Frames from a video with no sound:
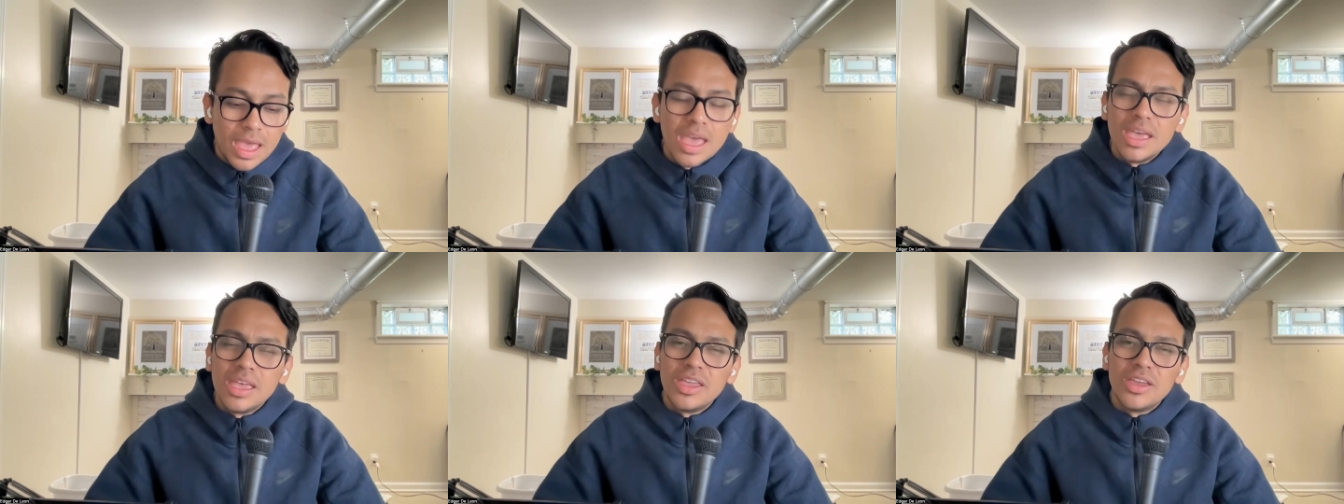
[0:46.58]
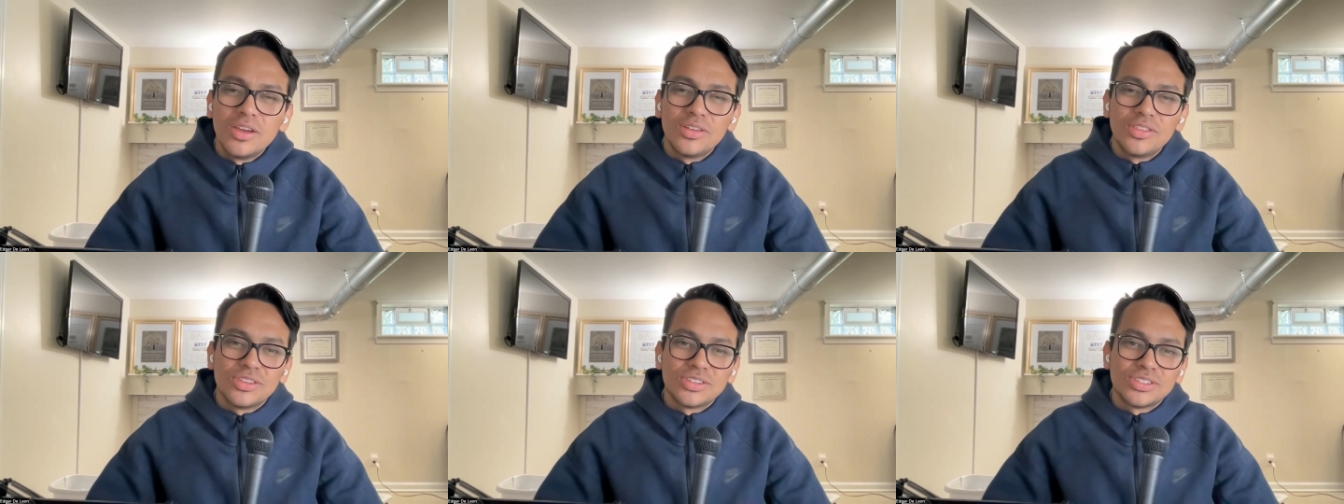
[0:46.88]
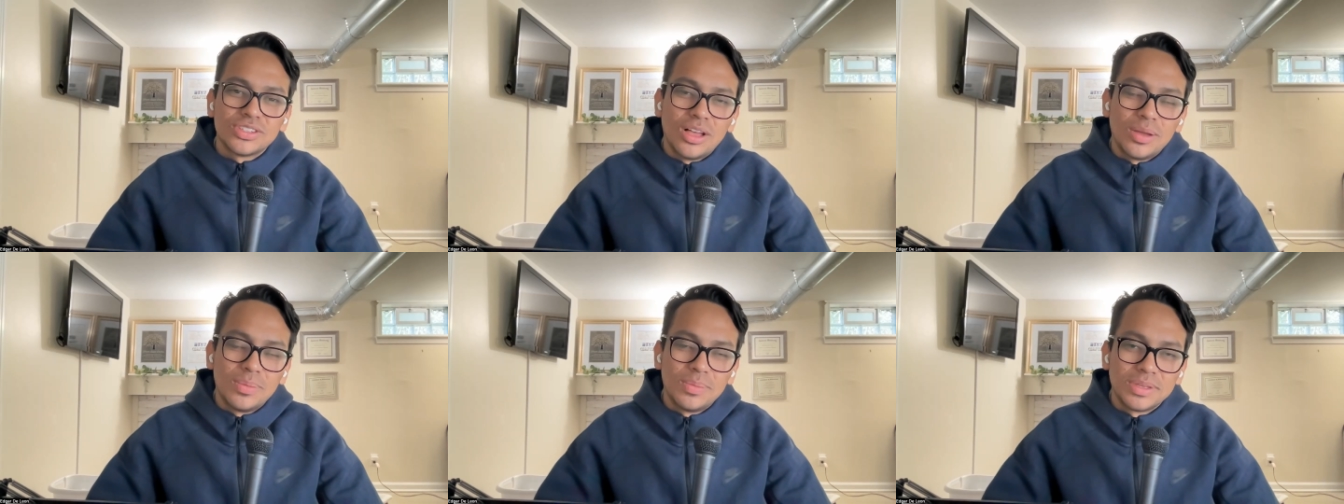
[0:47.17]
Here, the
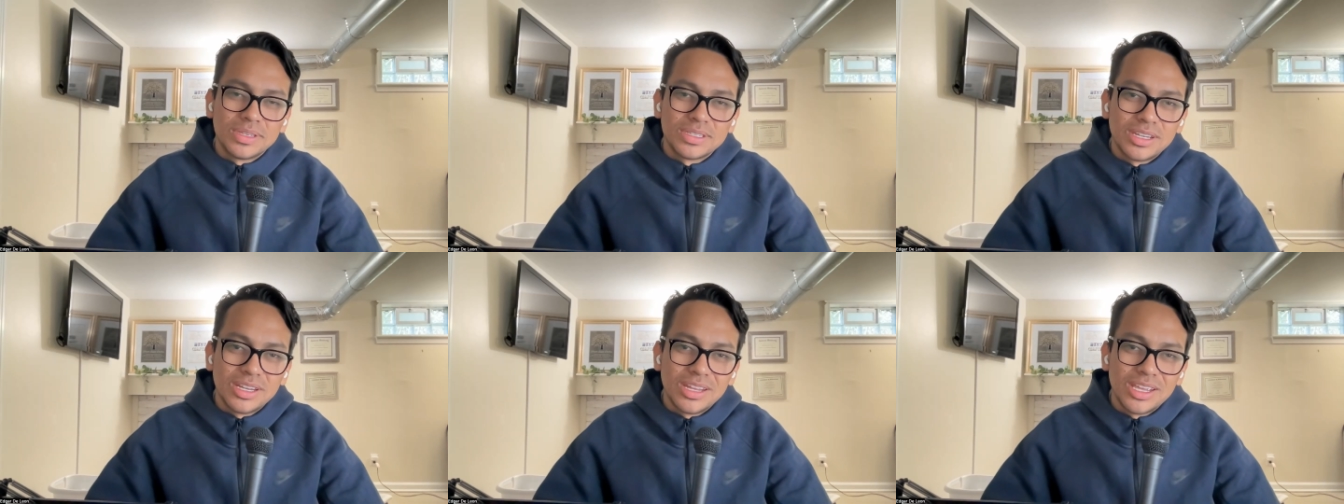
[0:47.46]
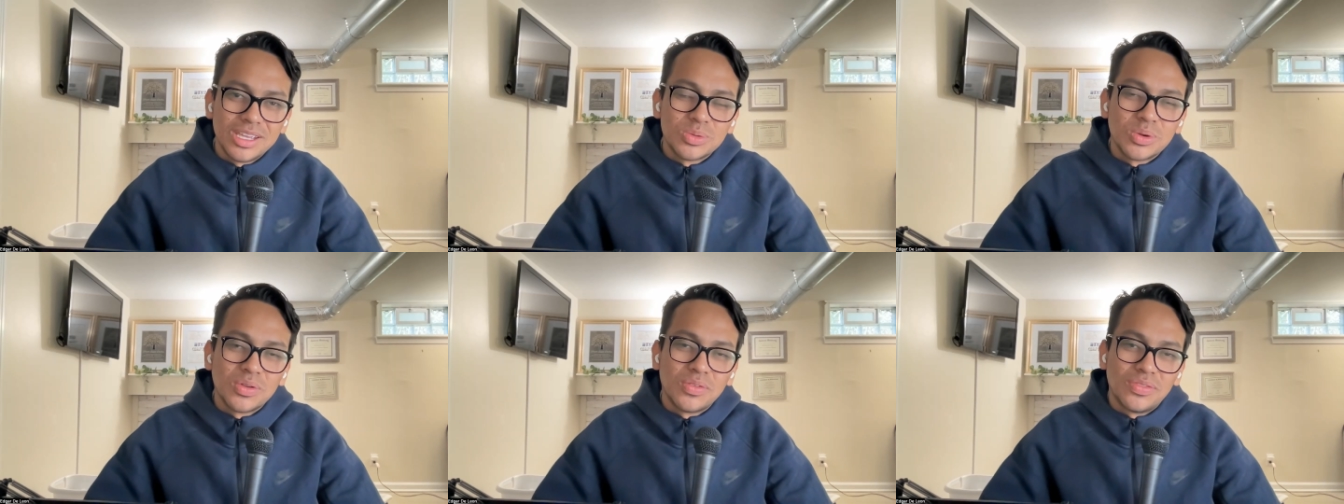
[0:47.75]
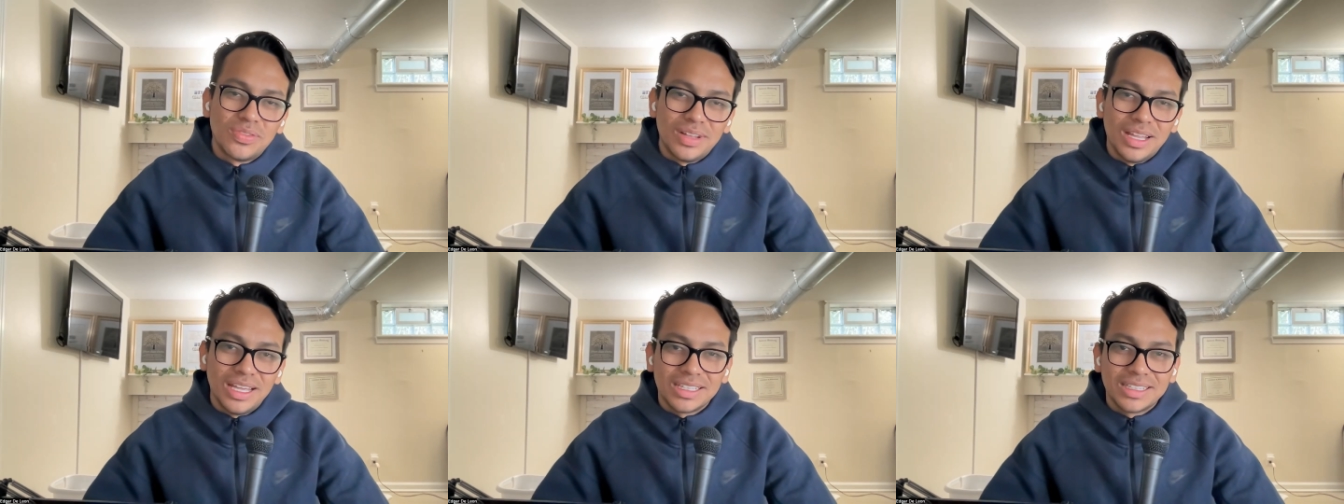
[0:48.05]
psalmist is
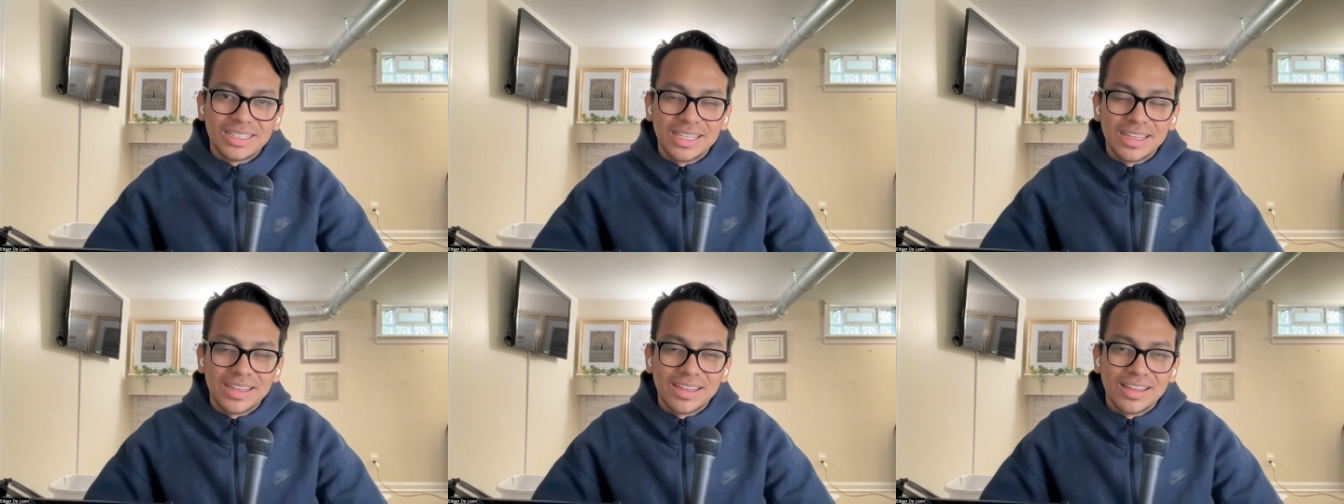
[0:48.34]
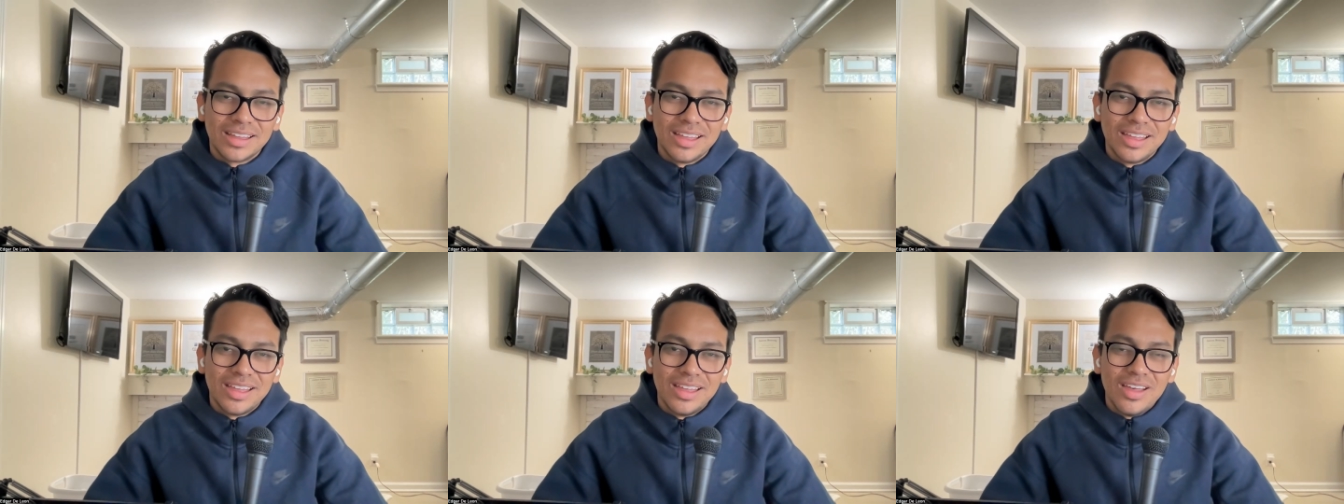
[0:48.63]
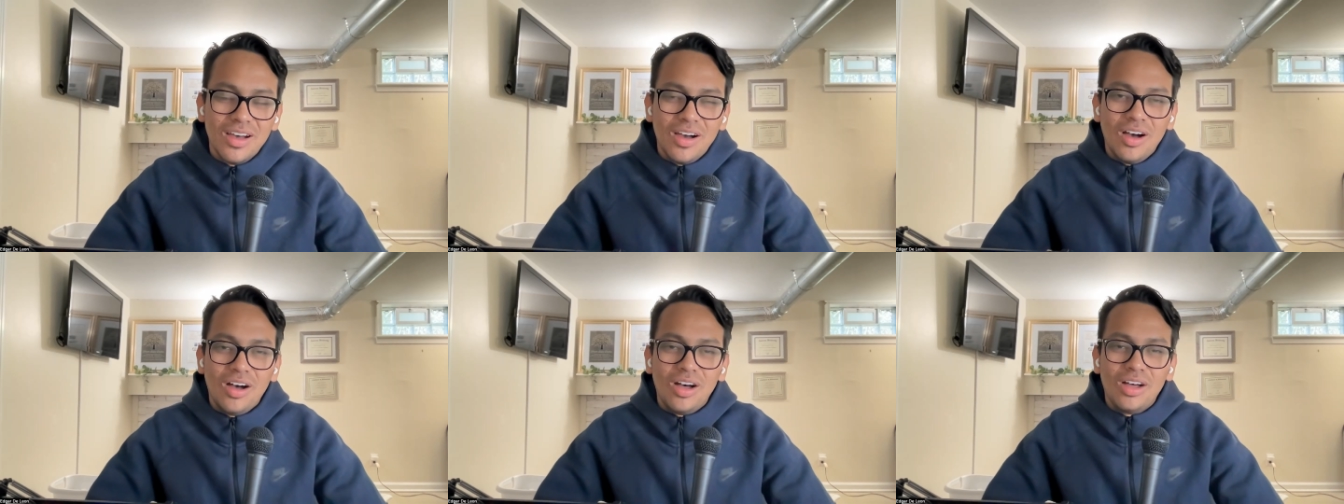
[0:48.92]
reflecting
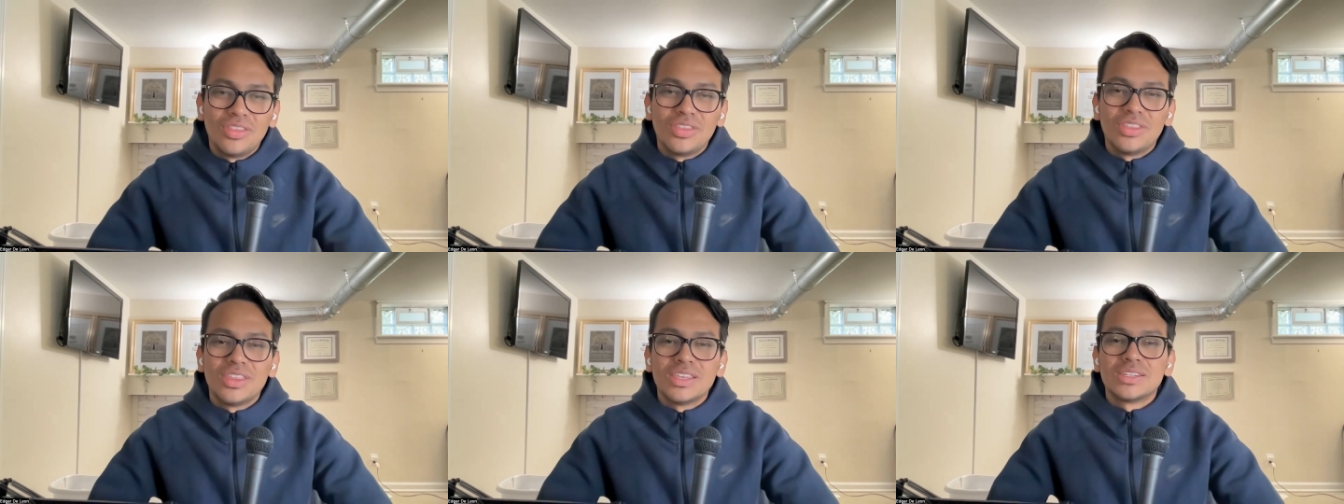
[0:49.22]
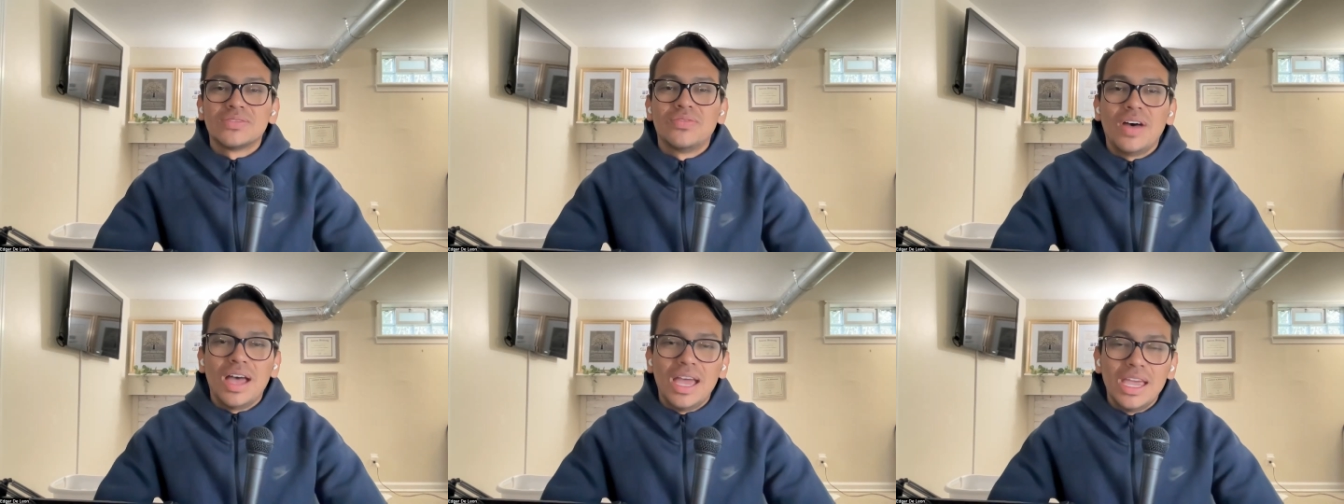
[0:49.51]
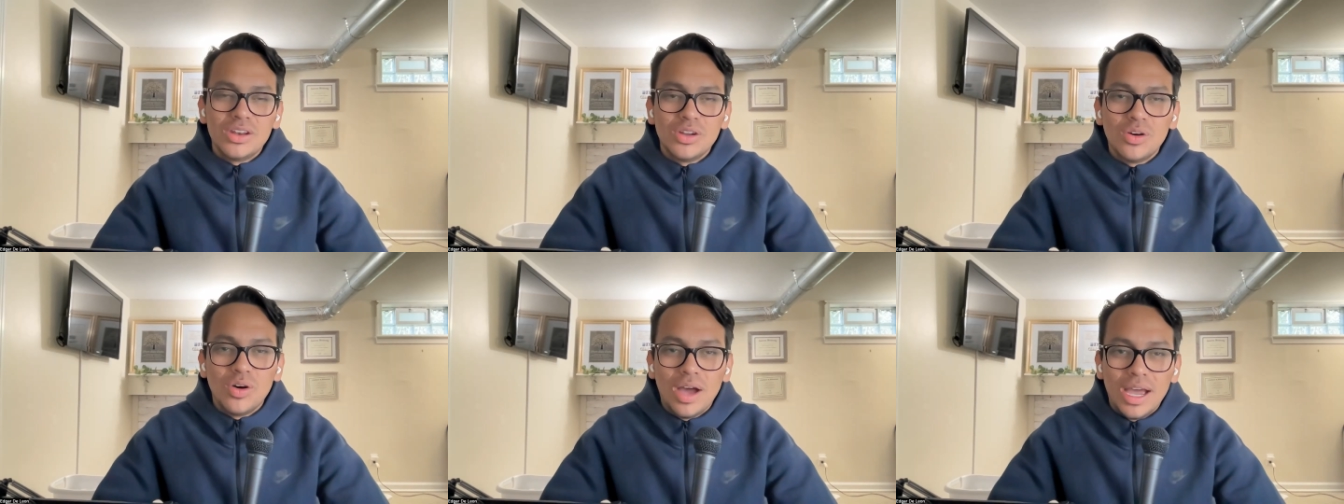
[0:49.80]
on this
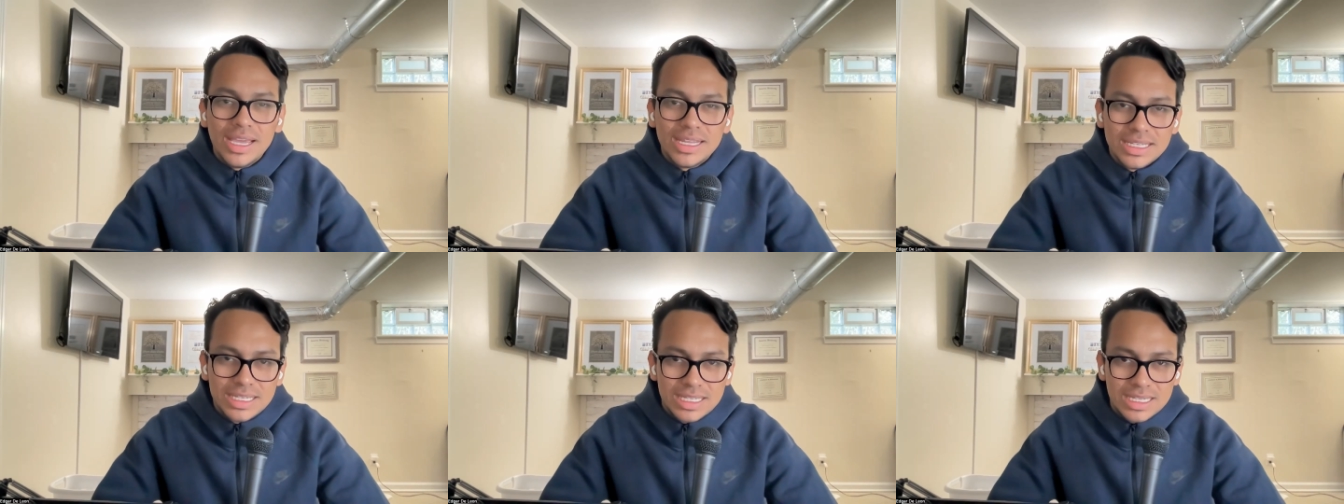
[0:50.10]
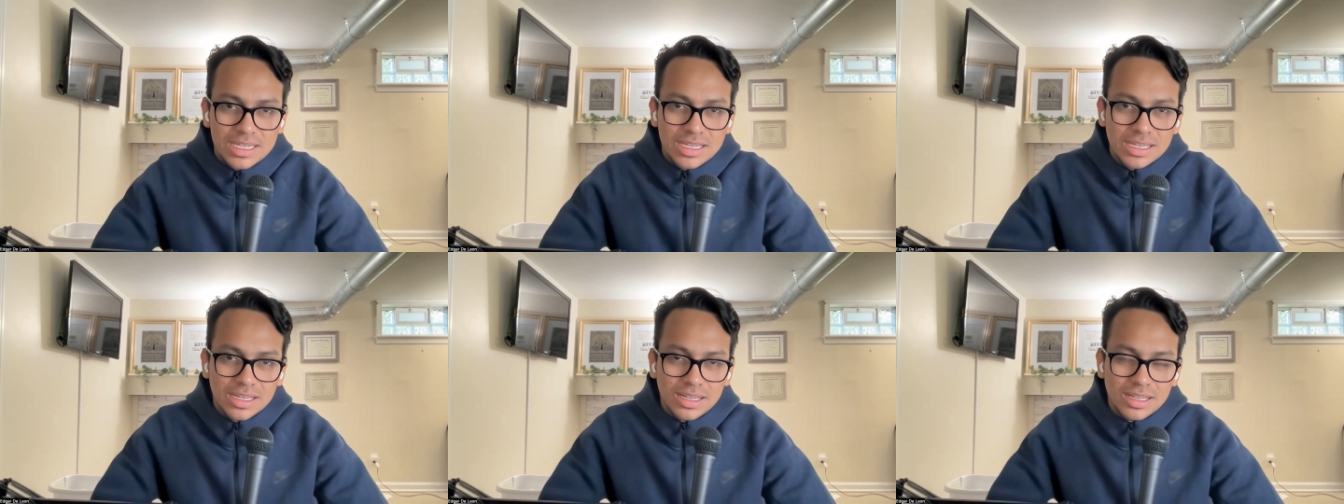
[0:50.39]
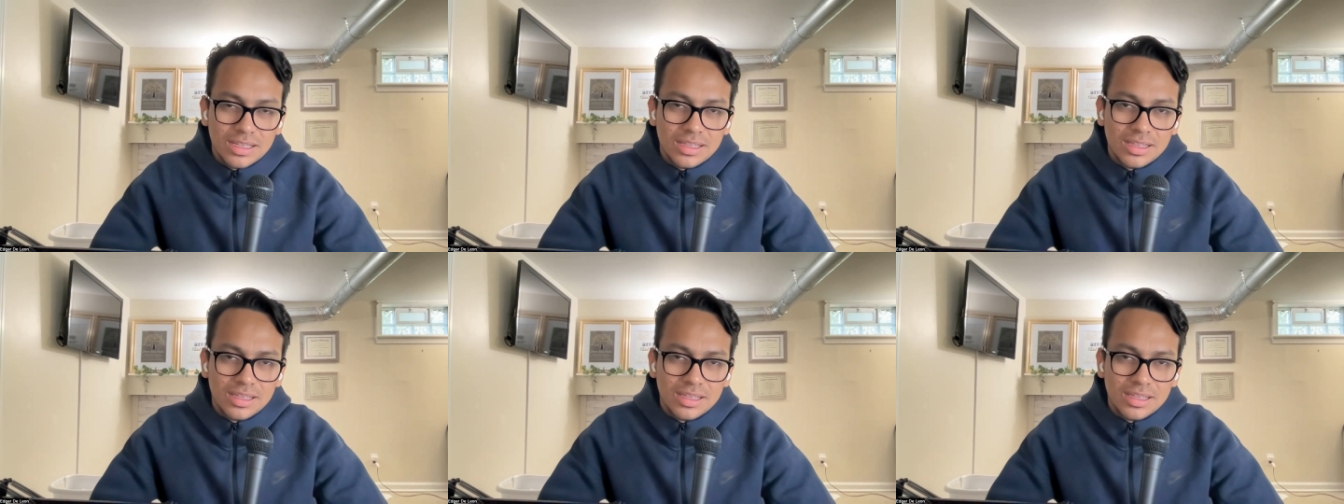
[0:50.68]
vital idea